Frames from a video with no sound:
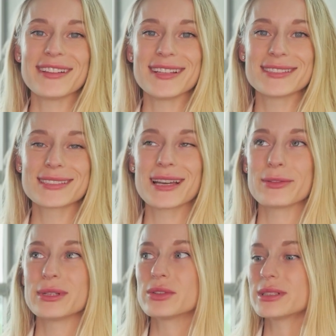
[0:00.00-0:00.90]
It's a
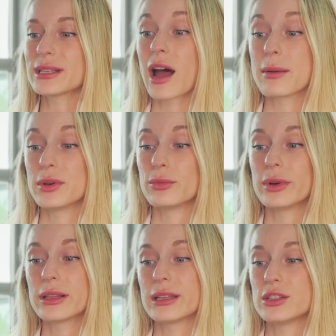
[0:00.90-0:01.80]
resource that I've been
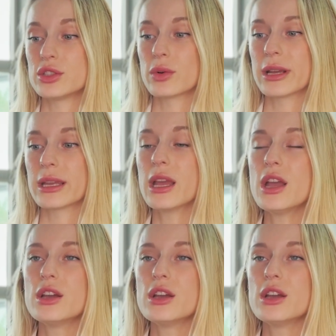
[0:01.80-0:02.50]
really enjoying